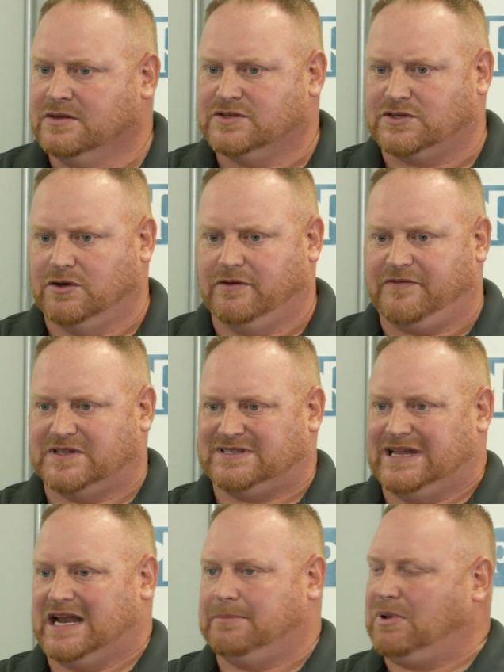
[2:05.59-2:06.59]
So if it's
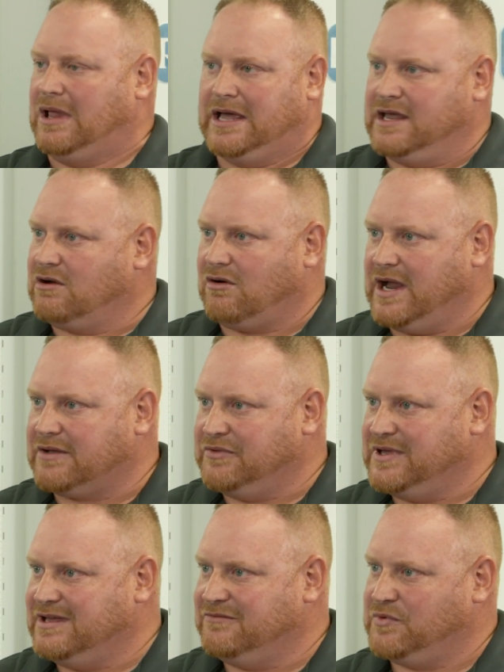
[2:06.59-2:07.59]
not applying
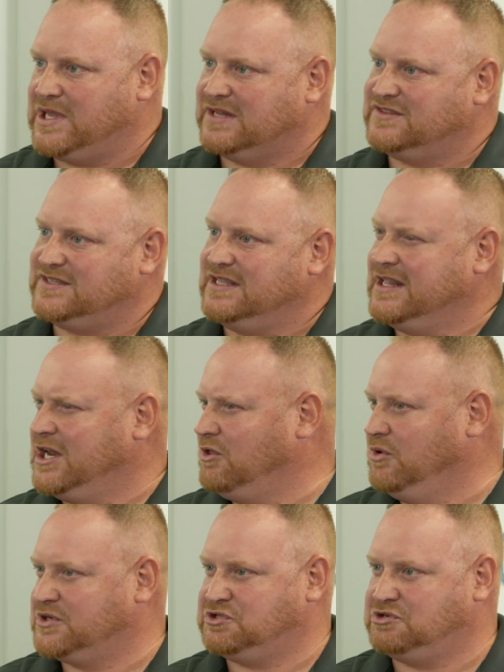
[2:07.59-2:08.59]
correctly, if we can see that it
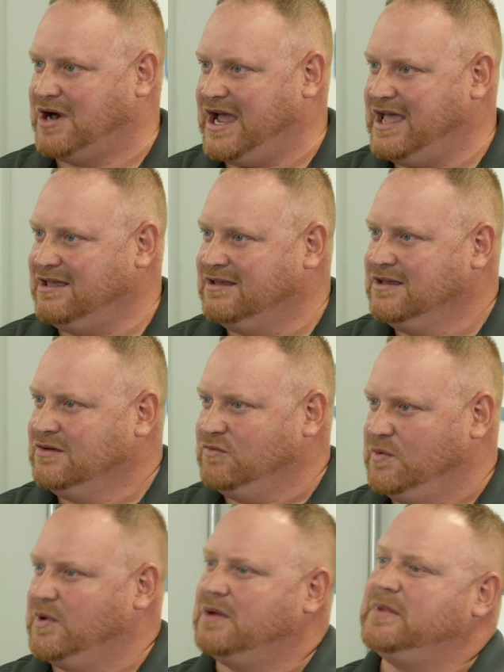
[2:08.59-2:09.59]
looks dry,
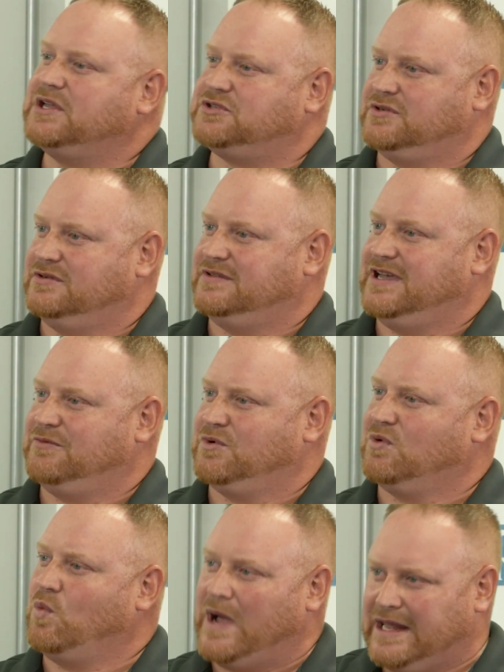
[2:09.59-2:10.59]
we want to make sure that
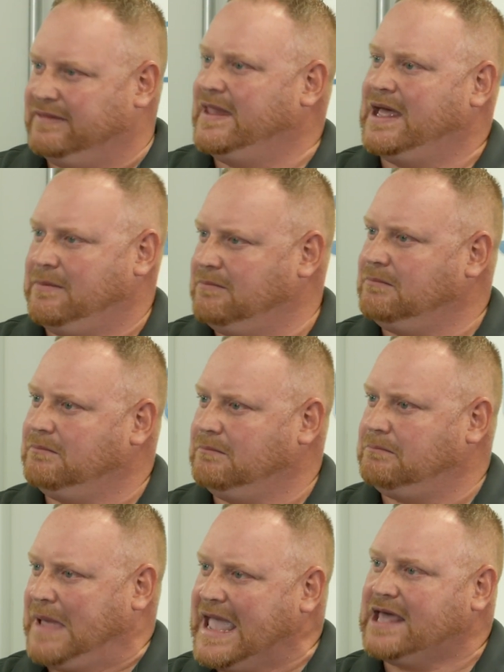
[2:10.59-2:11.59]
we're wetting that
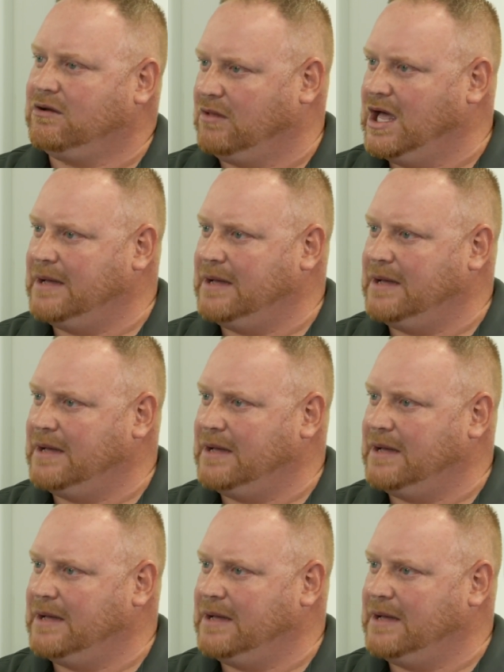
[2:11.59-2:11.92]
panel